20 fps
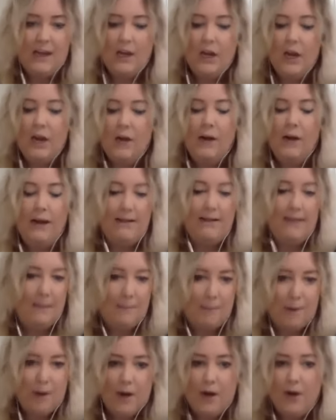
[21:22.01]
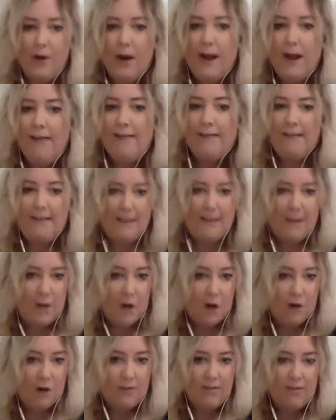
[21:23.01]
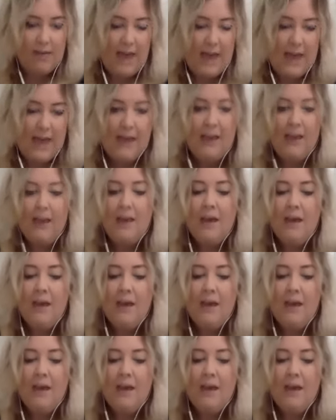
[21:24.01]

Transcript: Is it in progress? Is it a cost thing?